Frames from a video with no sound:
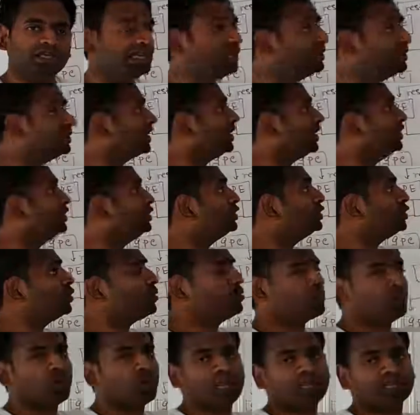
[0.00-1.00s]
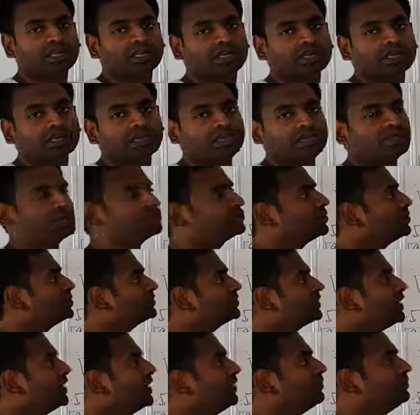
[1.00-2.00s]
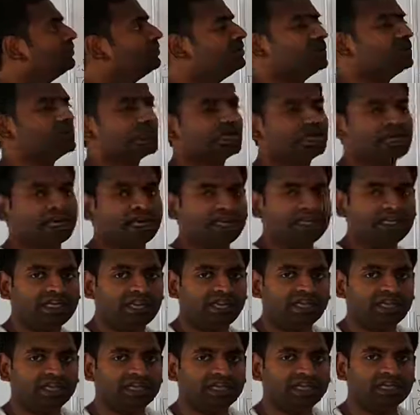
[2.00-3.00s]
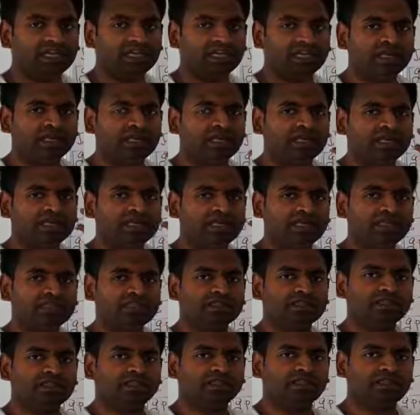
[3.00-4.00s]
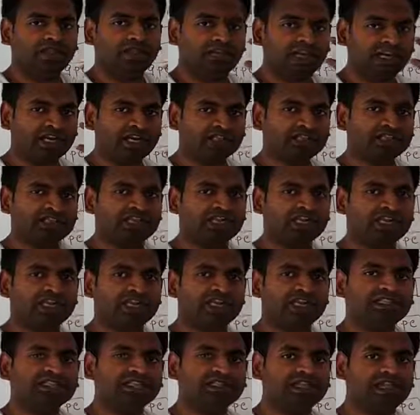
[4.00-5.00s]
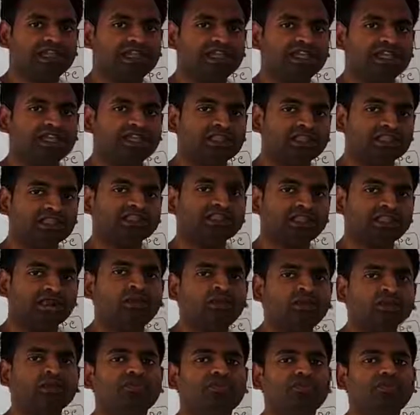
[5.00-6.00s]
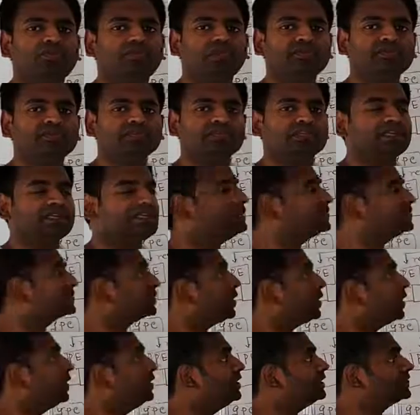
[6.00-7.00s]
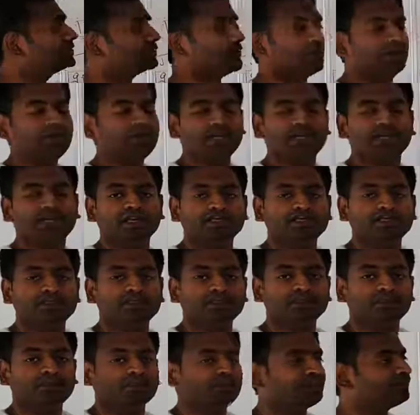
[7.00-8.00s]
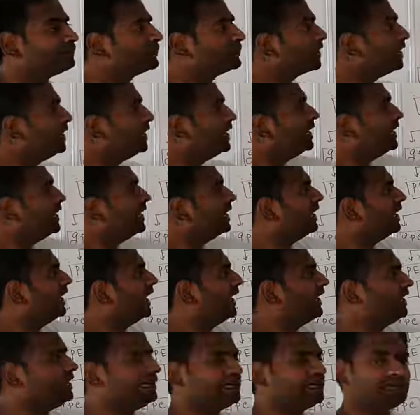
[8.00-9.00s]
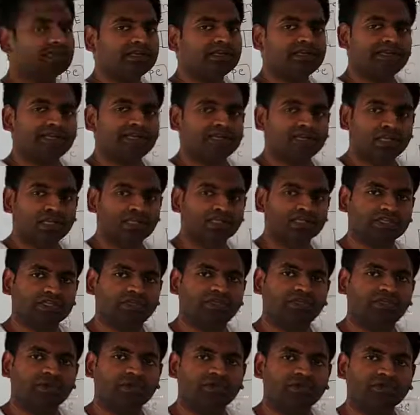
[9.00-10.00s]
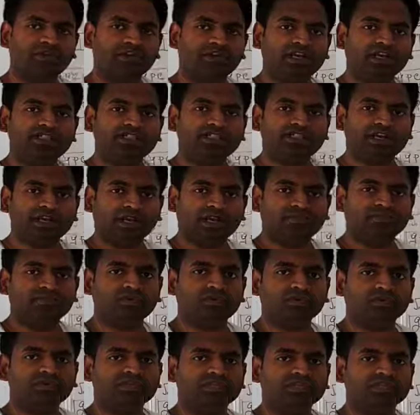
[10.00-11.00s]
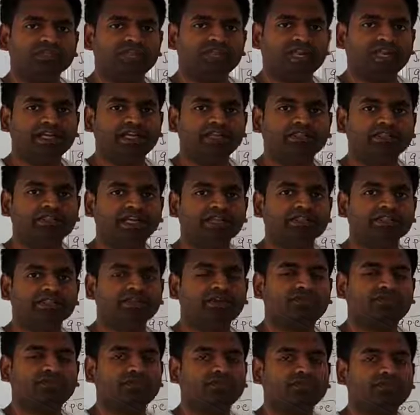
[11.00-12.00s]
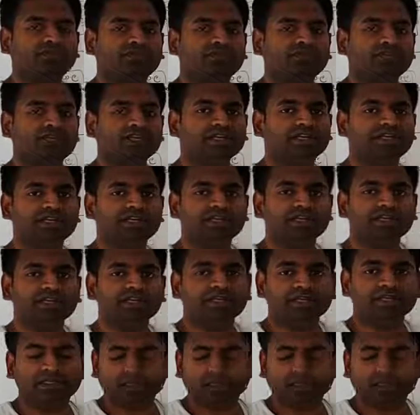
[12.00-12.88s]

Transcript: It can do work. So sound contained in the energy contained in the sound waves is called sound energy. Light is also a form of energy. Of course, light is also a form of energy.